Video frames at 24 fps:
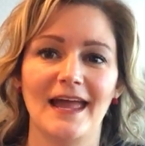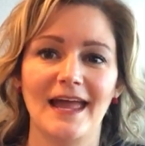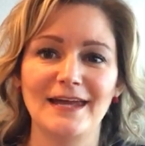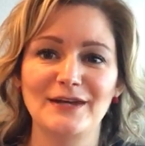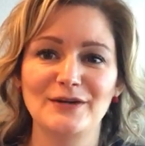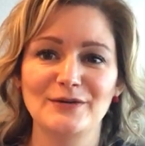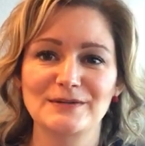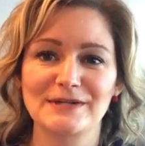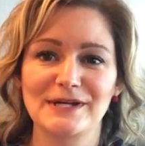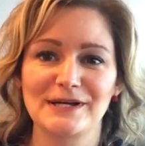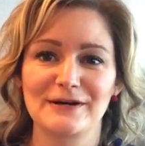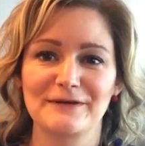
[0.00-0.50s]
Hey
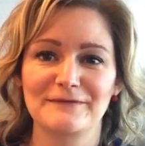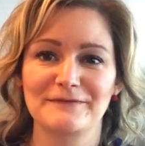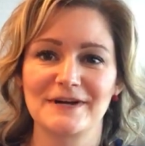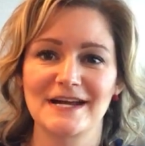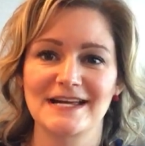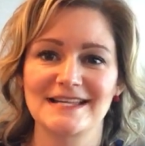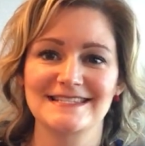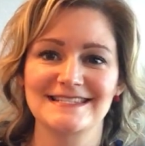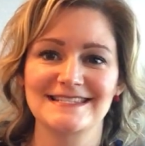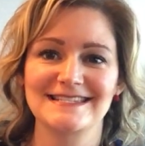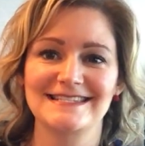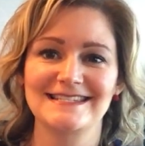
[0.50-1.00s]
doTERRA
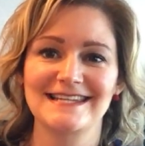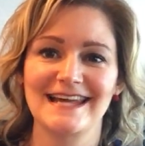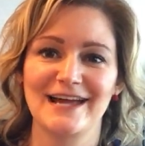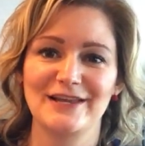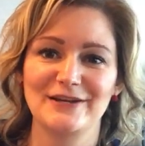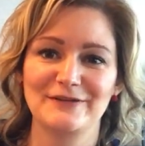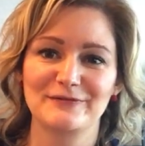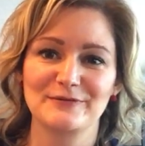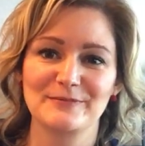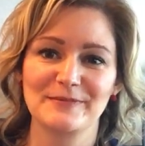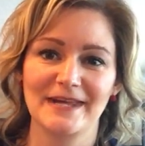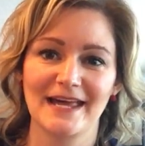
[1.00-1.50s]
friends, it's
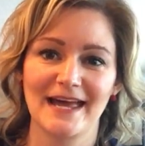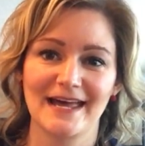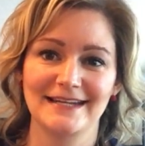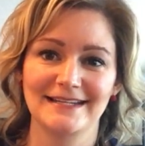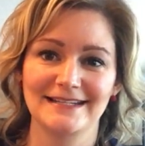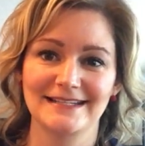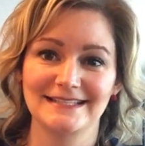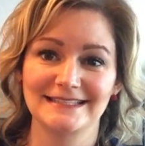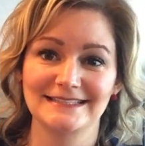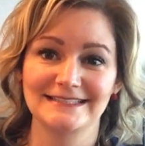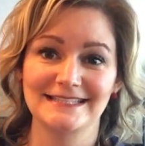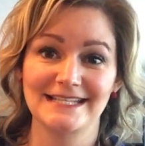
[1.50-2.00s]
Tanya from
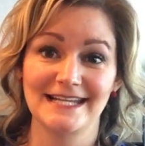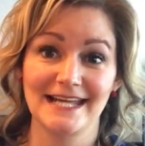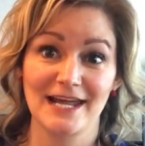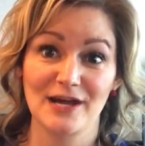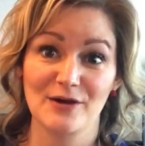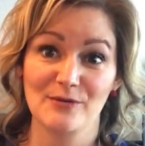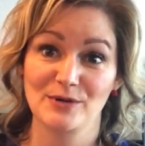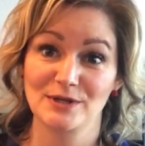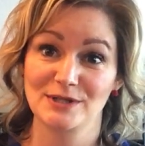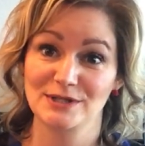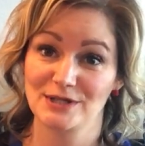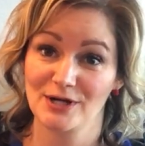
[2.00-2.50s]
Canada. Today I
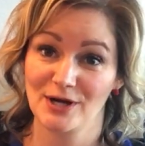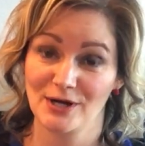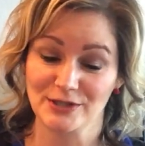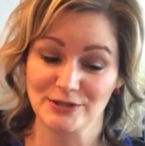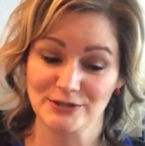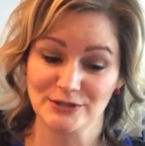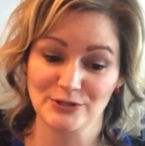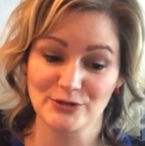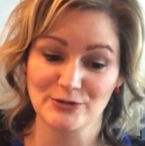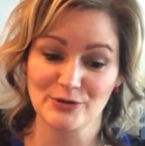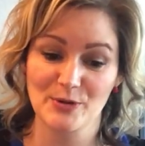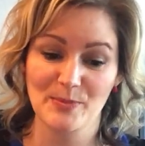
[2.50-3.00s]
wanted to talk
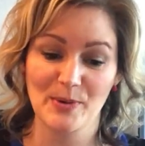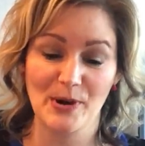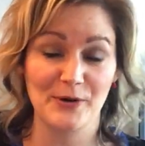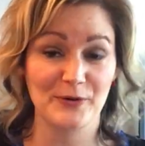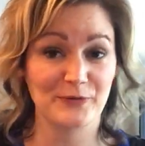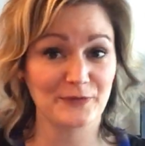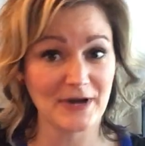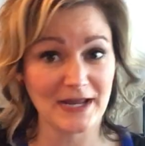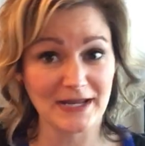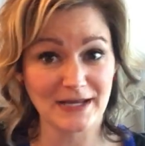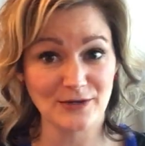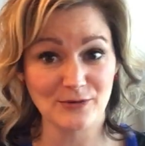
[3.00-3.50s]
to you about
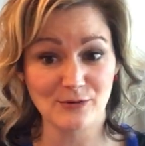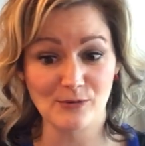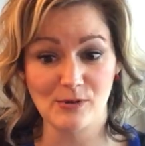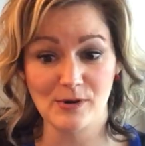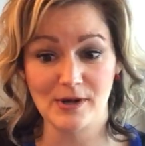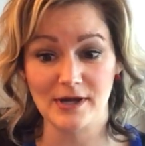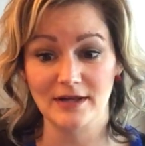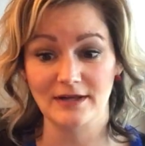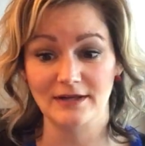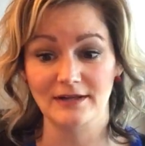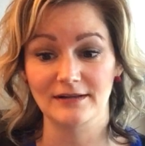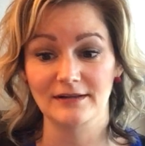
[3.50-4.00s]
oregano
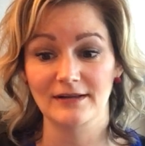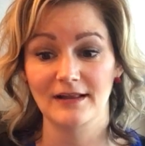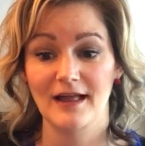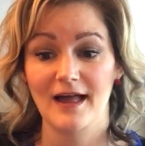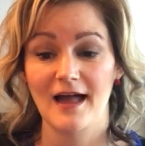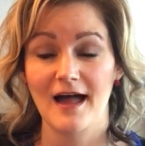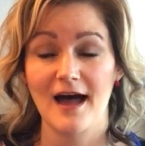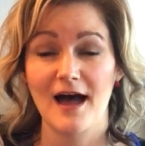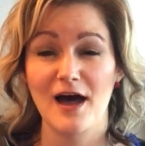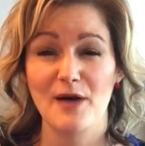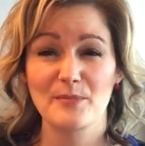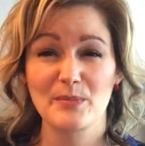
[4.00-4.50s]
oil.
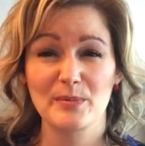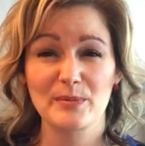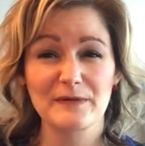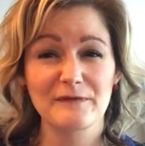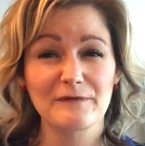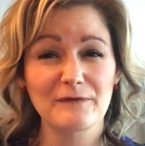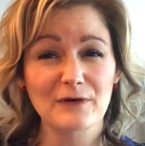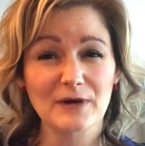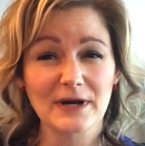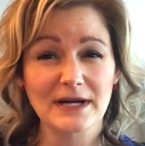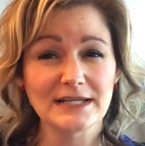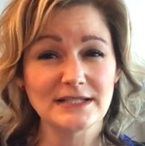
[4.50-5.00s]

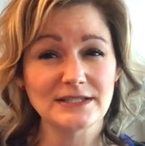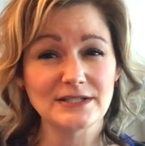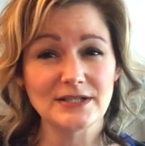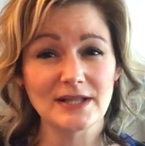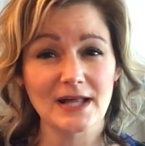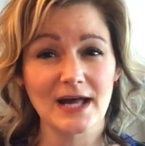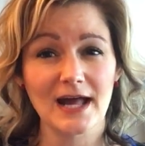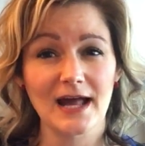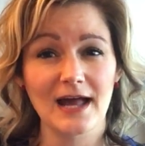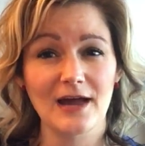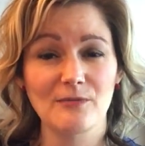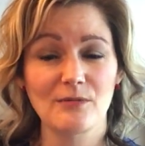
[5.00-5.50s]
Before I do
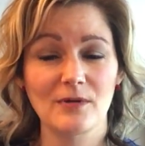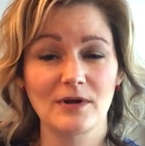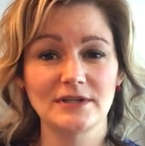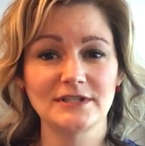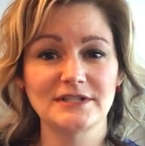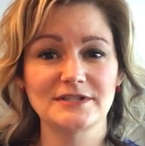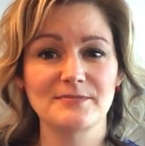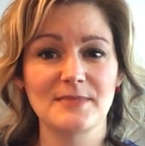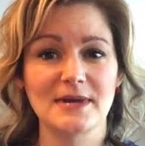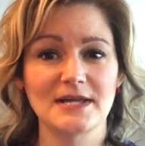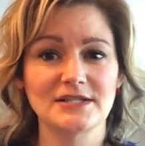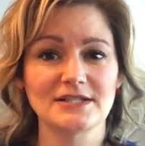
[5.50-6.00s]
that, I wanted
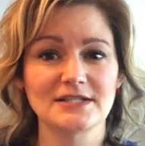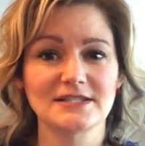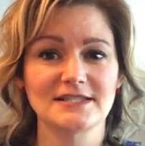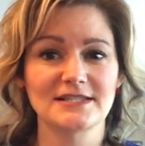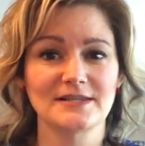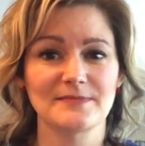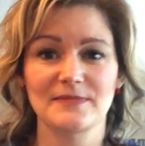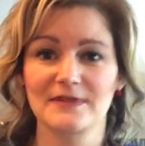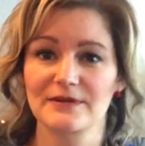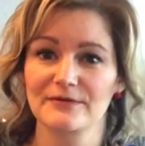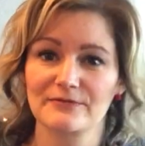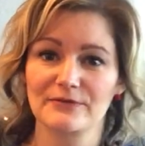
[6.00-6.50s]
to mention
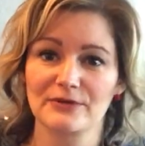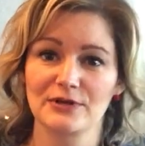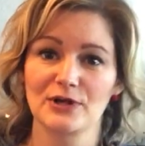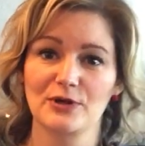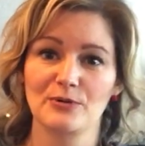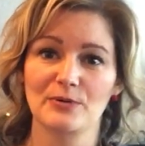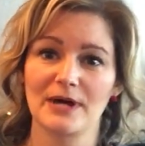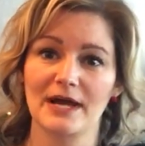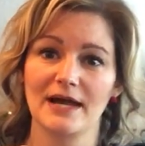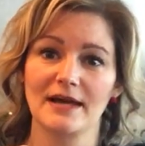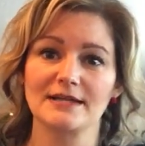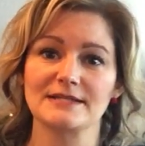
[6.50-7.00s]
something really
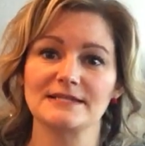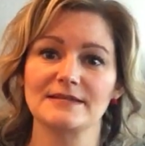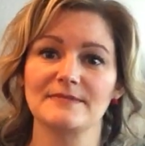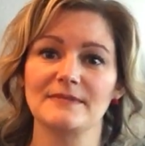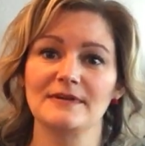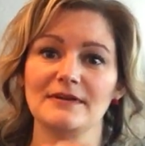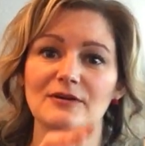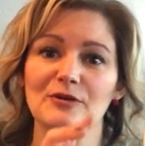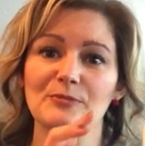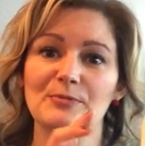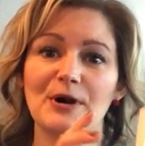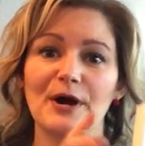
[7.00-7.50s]
quick.
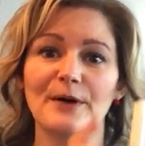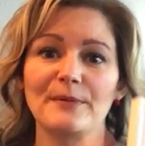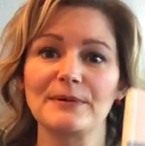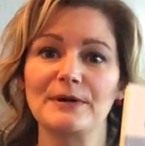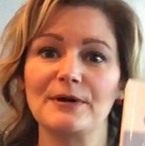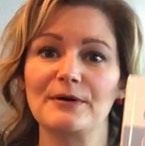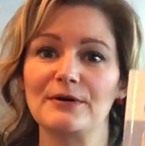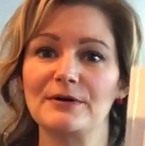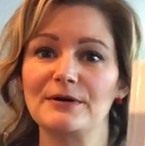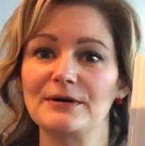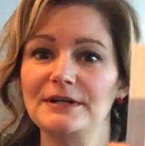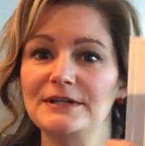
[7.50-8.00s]
Something that you're probably
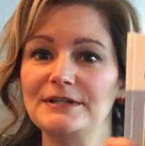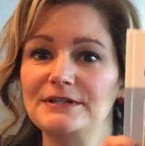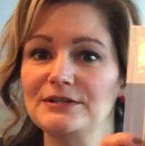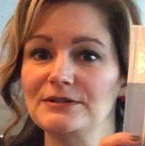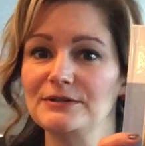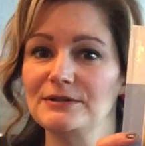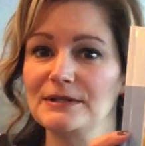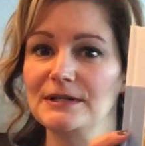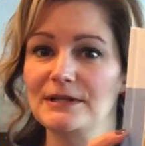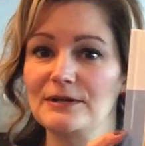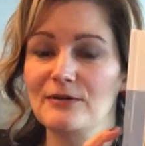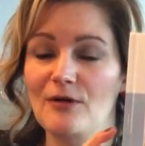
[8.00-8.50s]
already
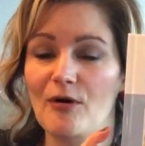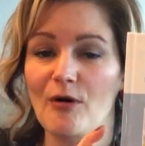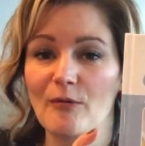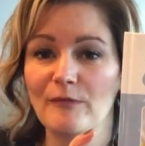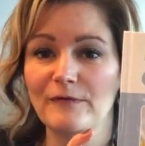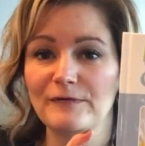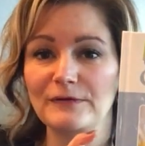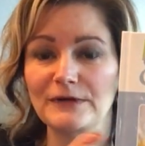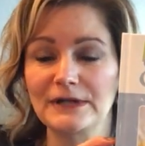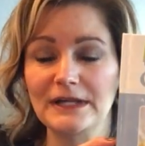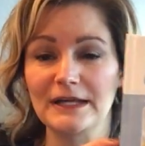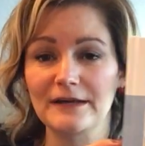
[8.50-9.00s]
doing, and
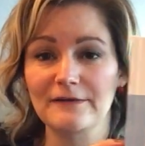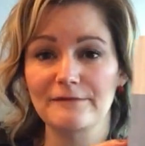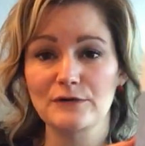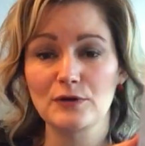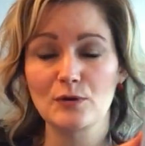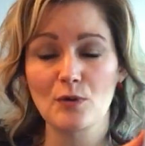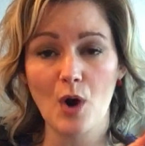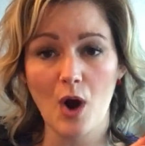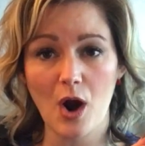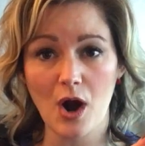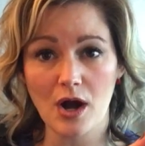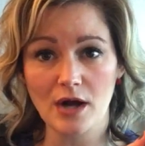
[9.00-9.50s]
hopefully if
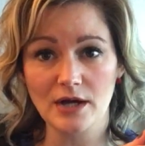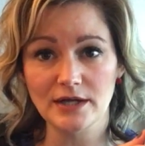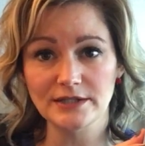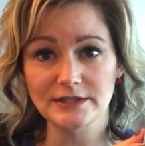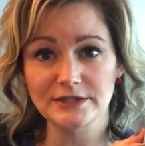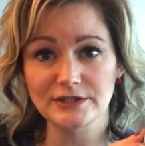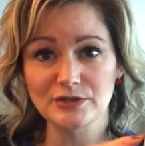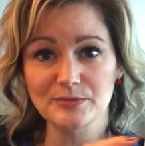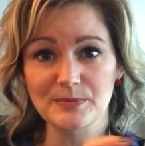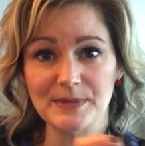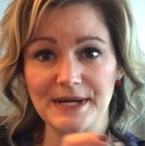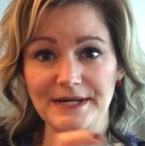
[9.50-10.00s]
you
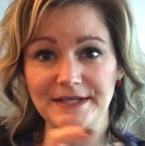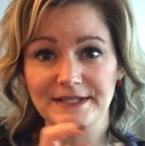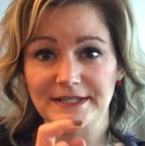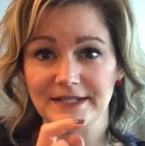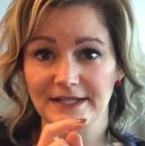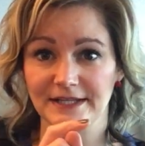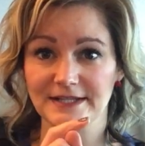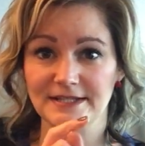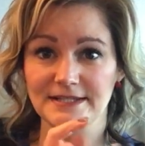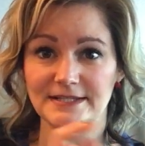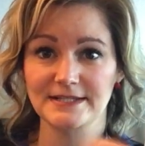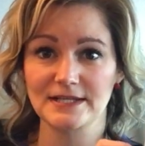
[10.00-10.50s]
aren't, you might
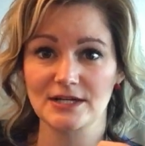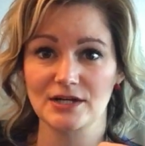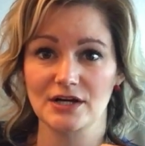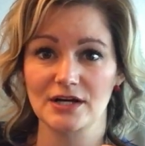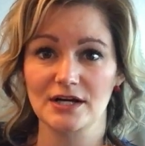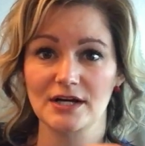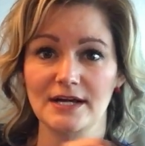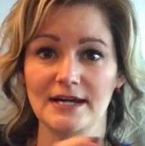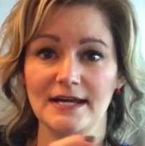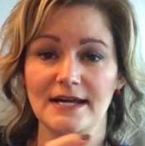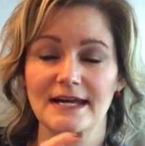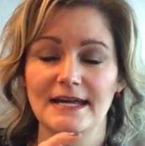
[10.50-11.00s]

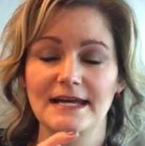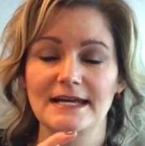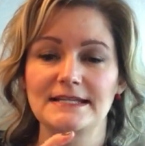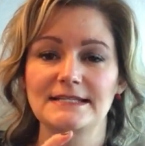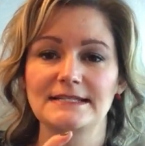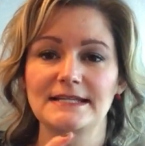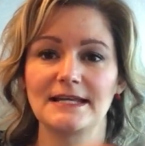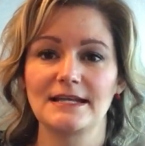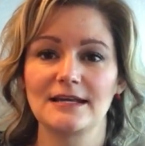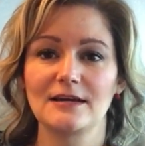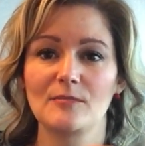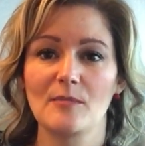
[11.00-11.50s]
consider, is
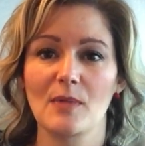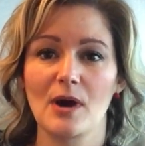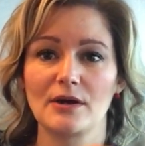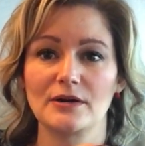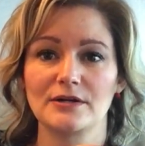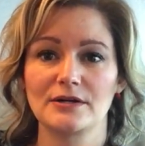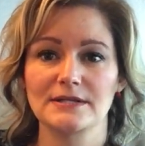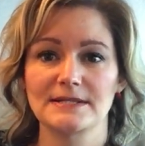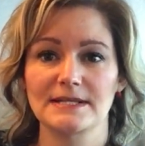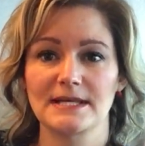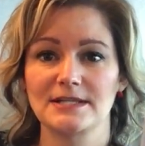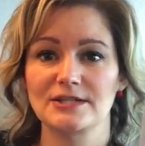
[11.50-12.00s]
getting a
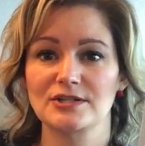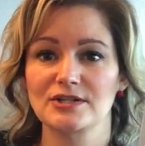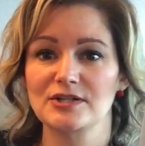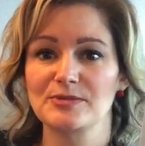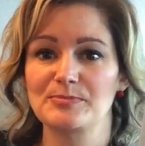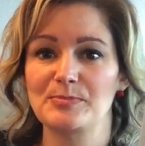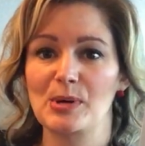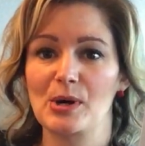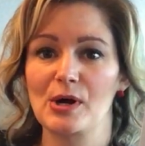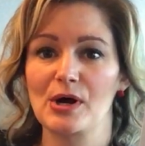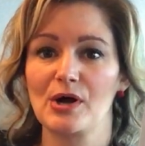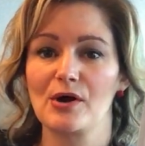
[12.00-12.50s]
Modern Essentials
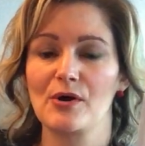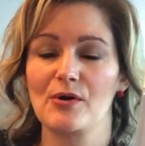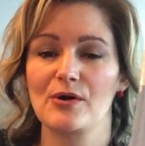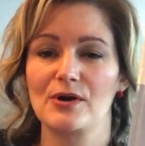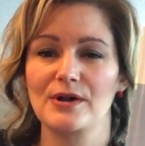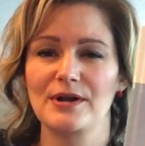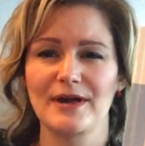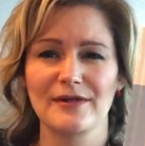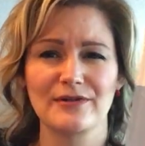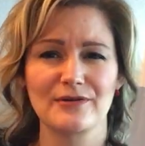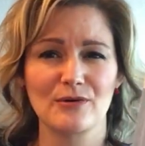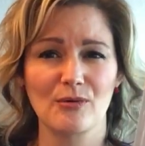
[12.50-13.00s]
book or
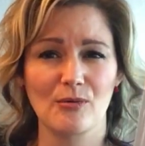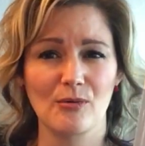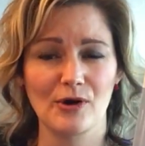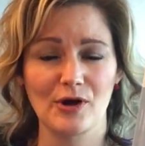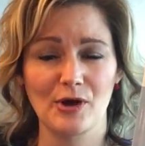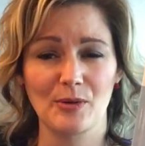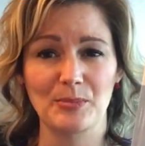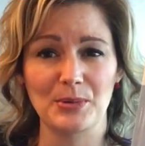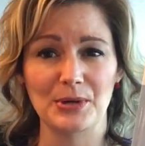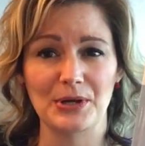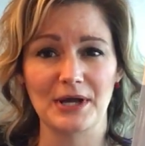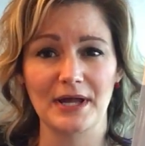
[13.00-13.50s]
another
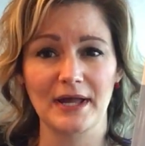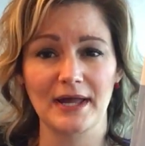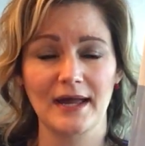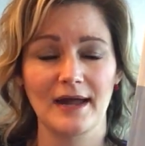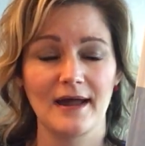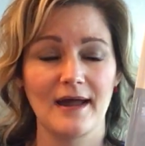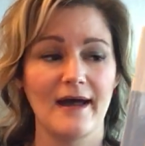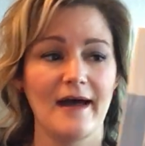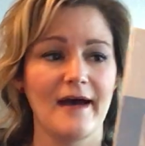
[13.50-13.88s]
oil book.